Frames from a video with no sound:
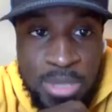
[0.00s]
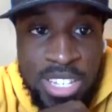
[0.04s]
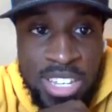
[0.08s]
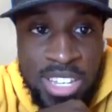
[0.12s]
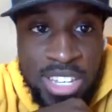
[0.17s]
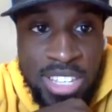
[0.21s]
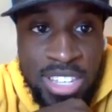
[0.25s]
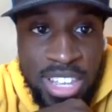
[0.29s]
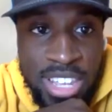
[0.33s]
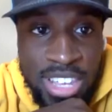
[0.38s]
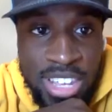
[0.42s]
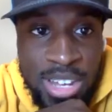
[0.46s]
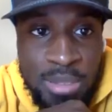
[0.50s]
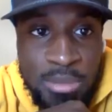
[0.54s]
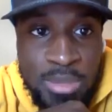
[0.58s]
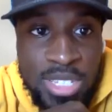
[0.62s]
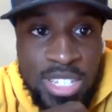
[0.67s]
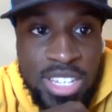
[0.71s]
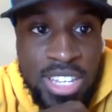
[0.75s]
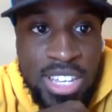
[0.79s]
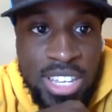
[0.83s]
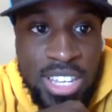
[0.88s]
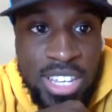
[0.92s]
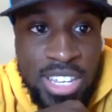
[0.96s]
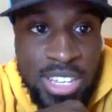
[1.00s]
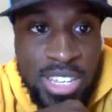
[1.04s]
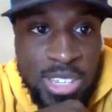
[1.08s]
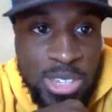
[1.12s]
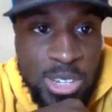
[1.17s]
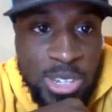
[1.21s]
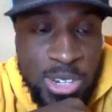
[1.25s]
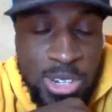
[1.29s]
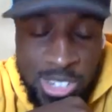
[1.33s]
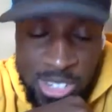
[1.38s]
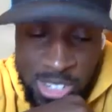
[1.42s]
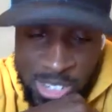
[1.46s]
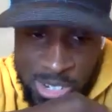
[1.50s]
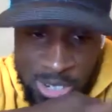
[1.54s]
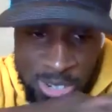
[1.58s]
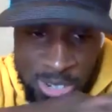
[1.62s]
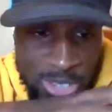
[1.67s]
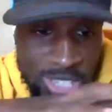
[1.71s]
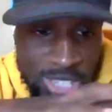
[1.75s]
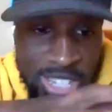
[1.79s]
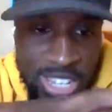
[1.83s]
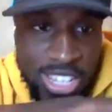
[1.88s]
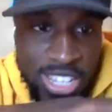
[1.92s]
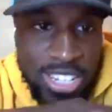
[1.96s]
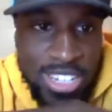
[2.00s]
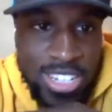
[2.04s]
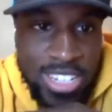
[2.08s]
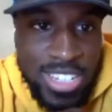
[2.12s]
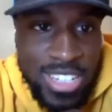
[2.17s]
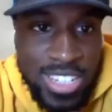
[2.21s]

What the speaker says: saying you're set.